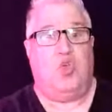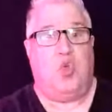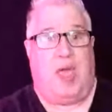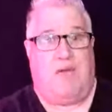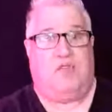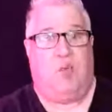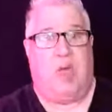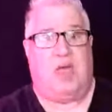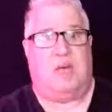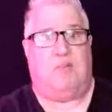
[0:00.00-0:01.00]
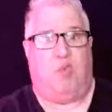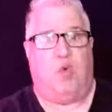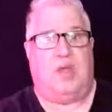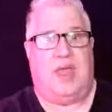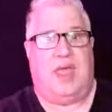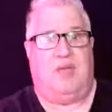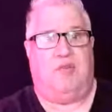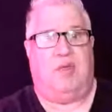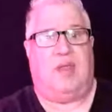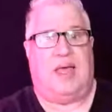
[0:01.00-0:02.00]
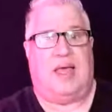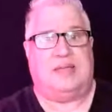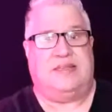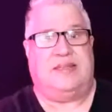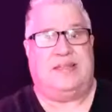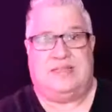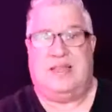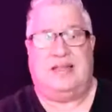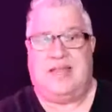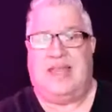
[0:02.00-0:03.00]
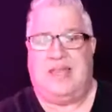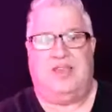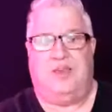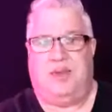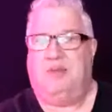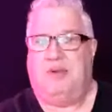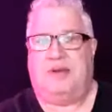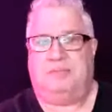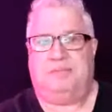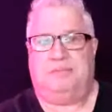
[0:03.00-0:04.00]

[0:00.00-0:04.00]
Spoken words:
you have to wake up one day and realize that this is not taking you anywhere.